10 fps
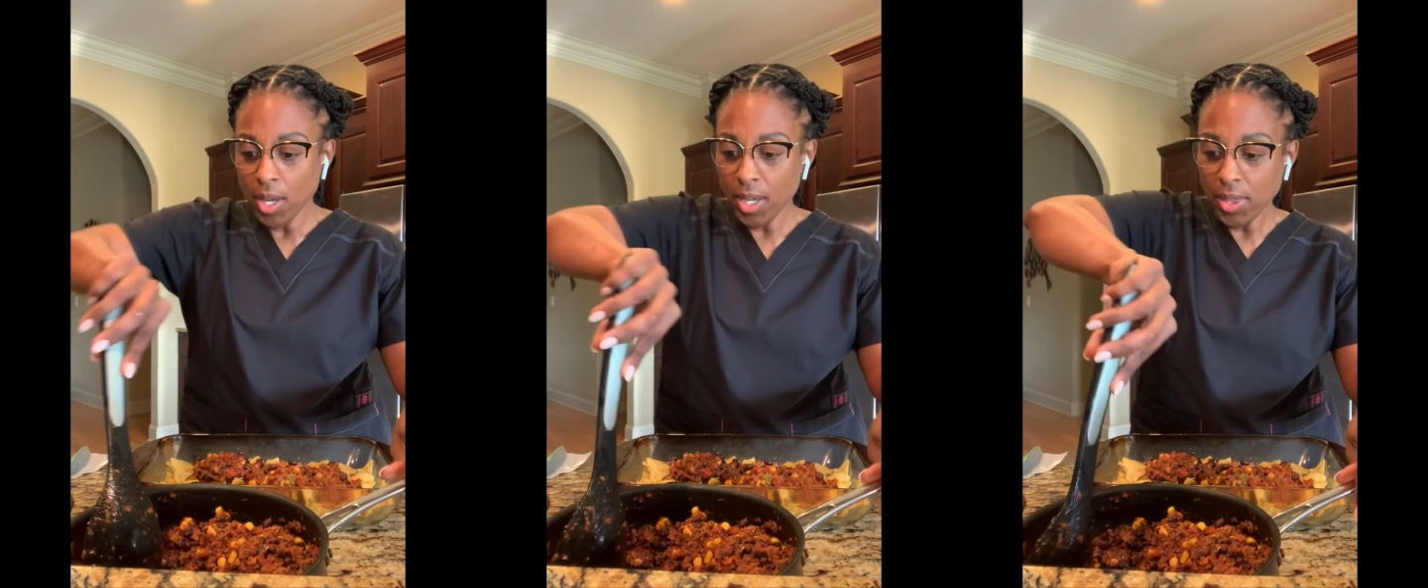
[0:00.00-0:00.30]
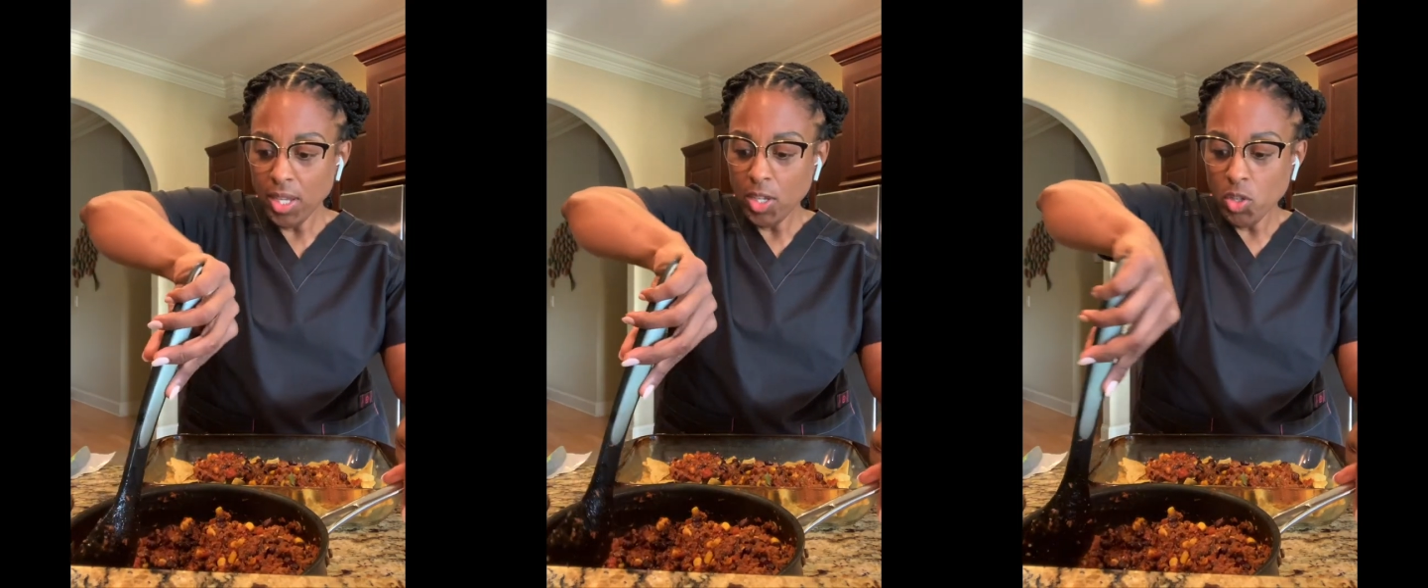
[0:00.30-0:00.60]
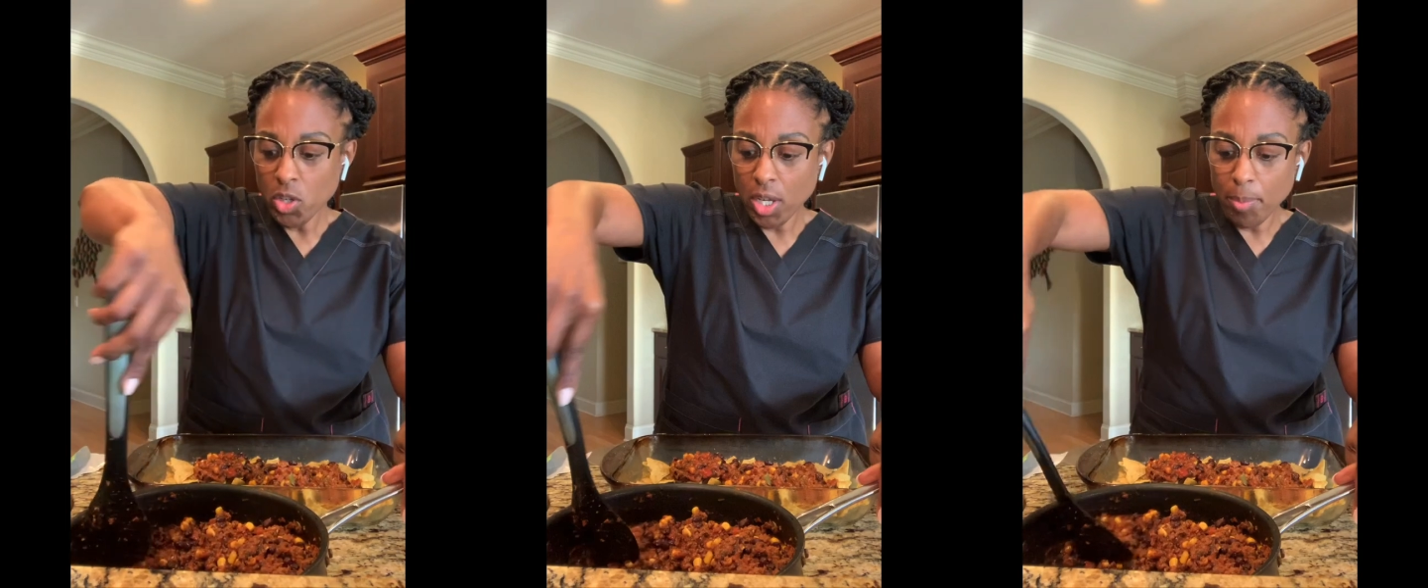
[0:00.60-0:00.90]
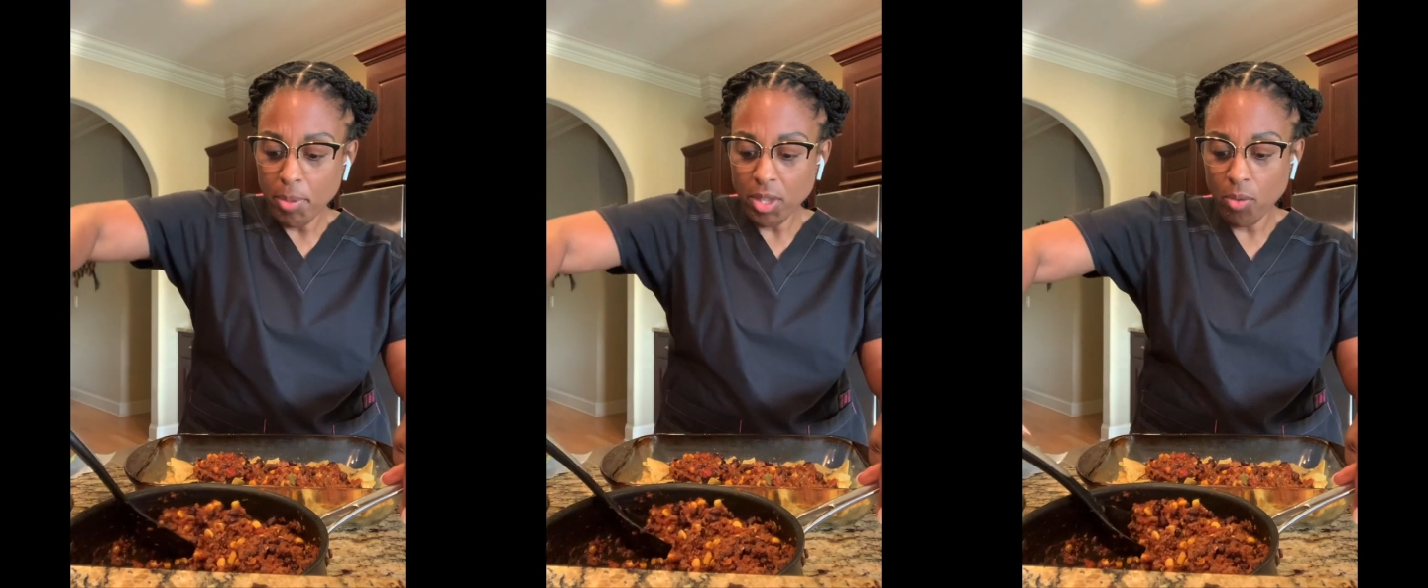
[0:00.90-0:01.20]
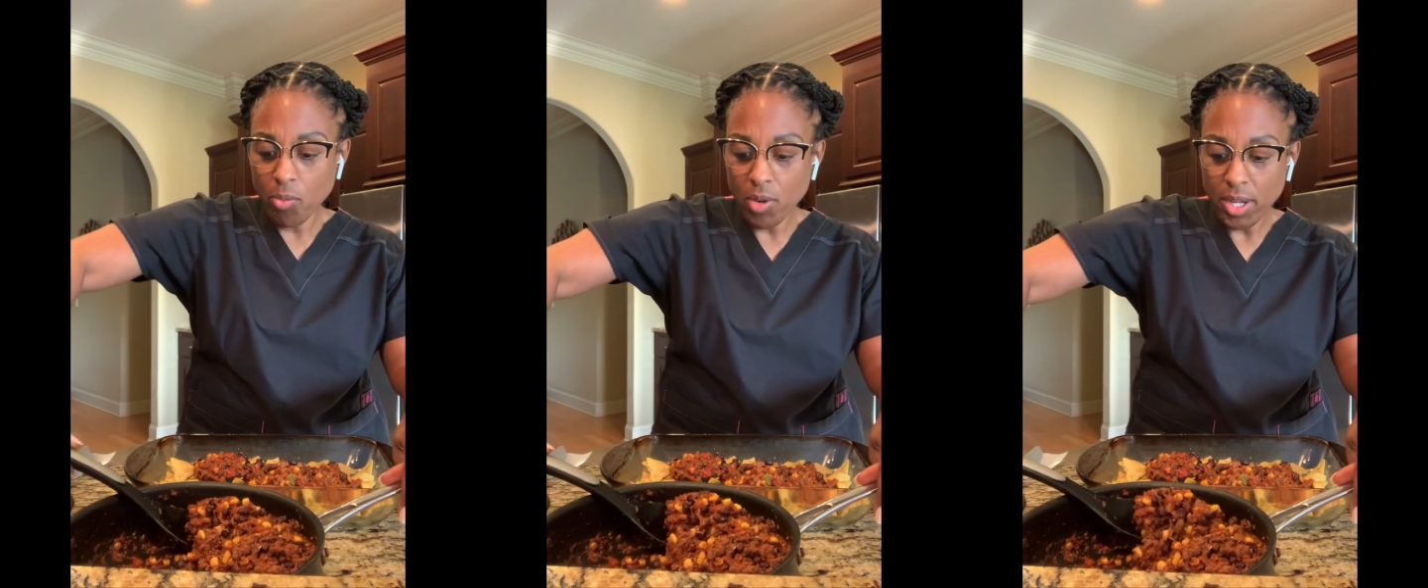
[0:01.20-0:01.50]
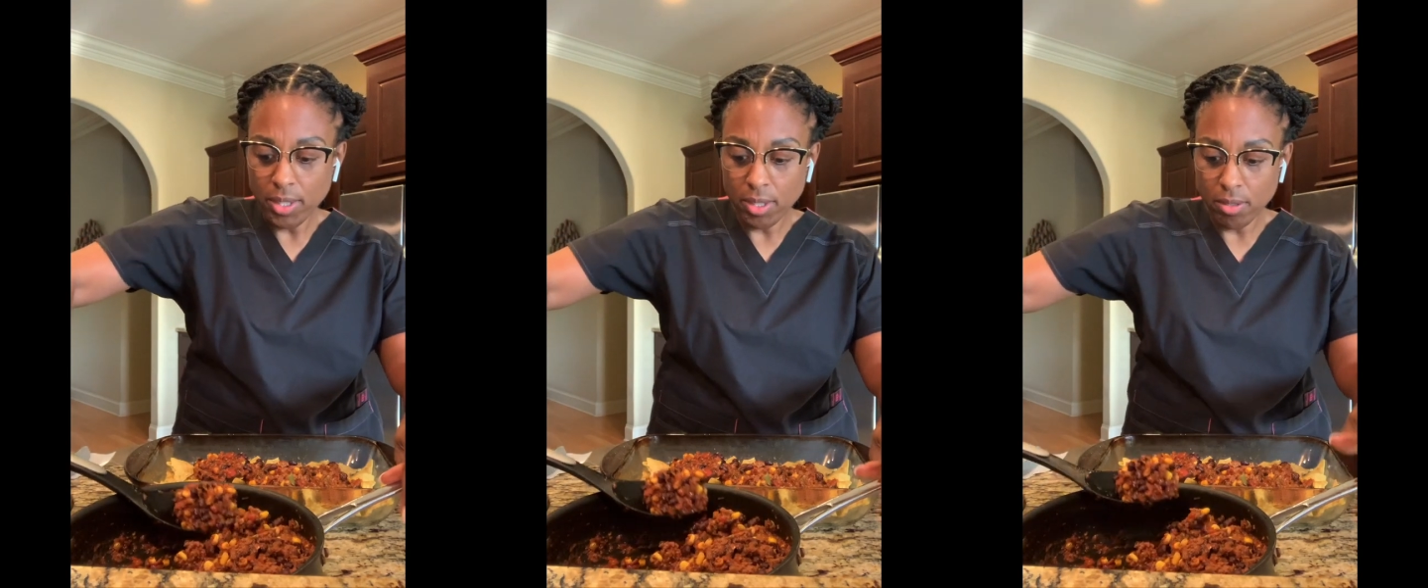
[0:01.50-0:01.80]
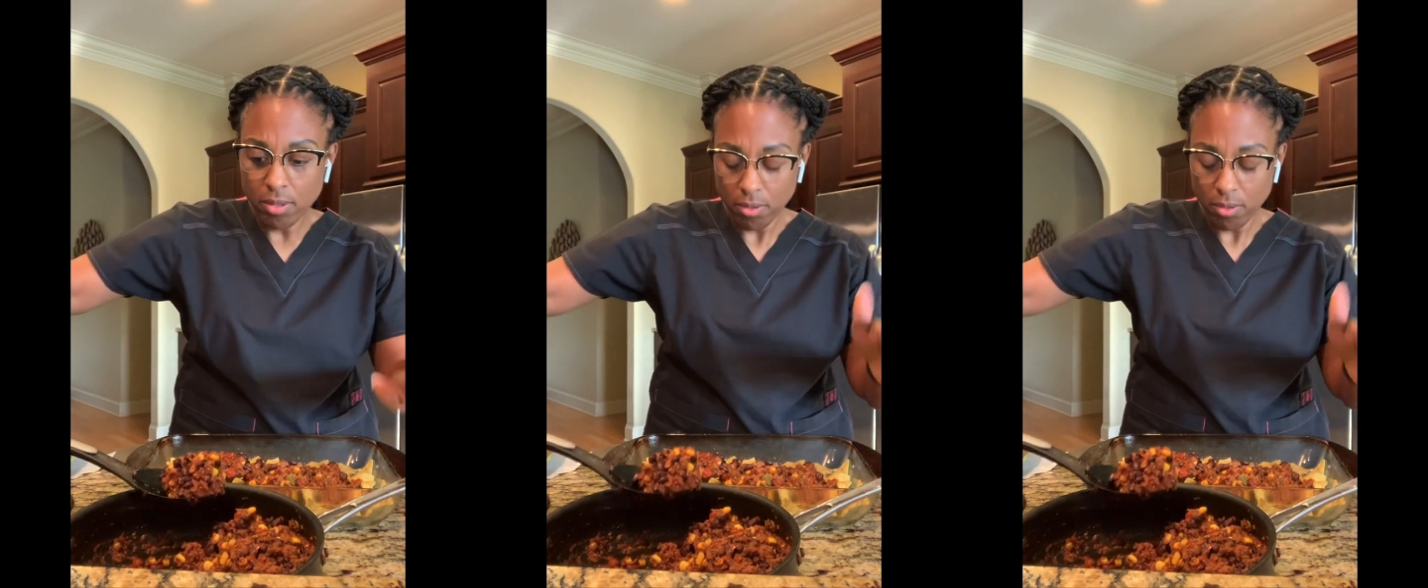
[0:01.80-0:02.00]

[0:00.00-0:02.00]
and then you're going to put the rest